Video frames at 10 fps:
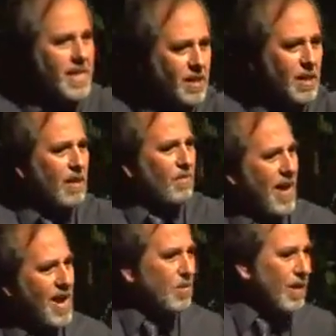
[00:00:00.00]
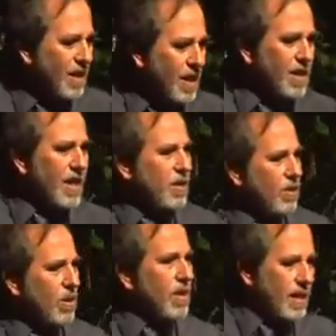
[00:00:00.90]
is linked to the environment, then
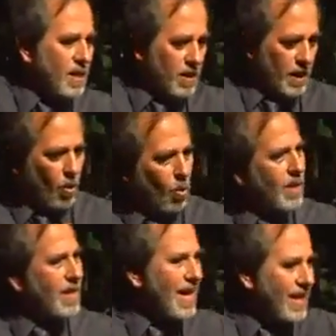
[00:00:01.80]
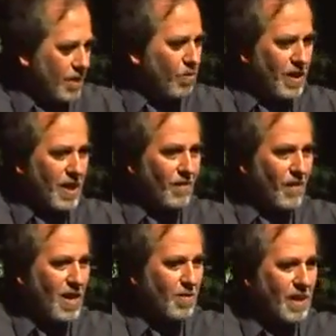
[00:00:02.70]
you're coordinated with the
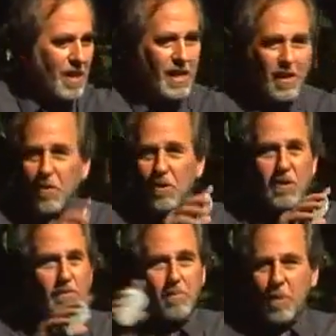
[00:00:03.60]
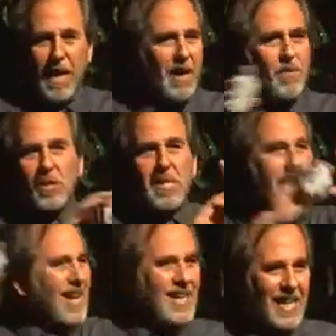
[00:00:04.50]
environment. If your behavior is
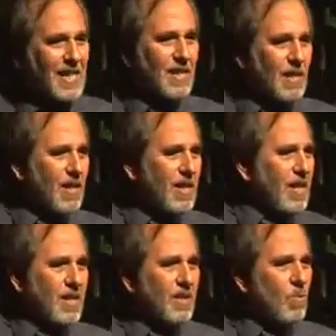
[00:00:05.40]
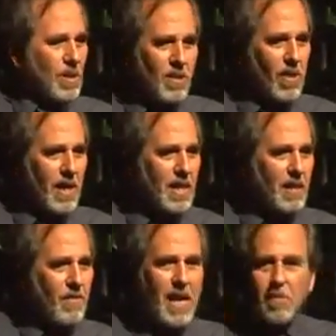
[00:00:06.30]
not connected to what's going on
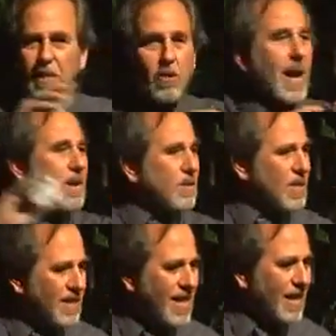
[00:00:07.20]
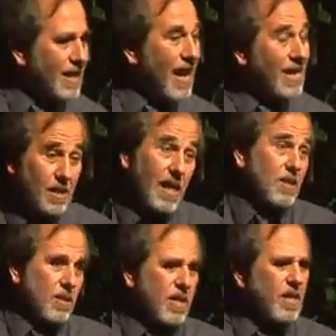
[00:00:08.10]
in the environment, you're out of sync, and that
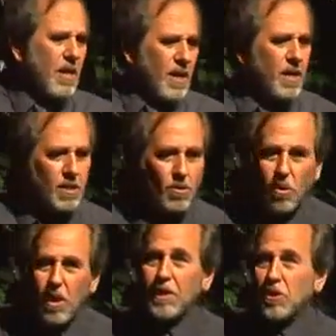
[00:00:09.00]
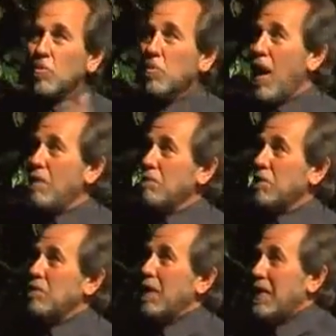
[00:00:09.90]
actually is neurological
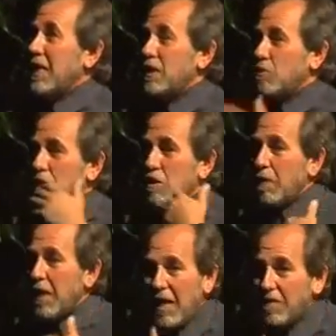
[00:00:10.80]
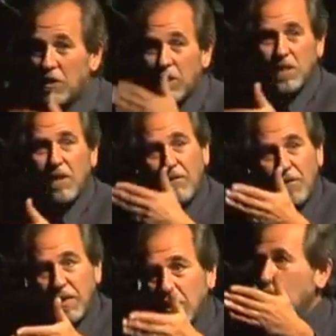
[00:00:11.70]
problems in many cases when your behavior doesn't
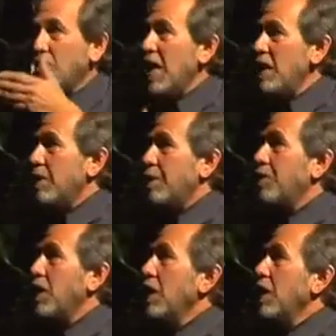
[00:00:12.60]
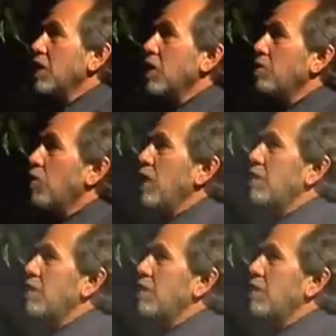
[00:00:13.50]
fit the environment. So the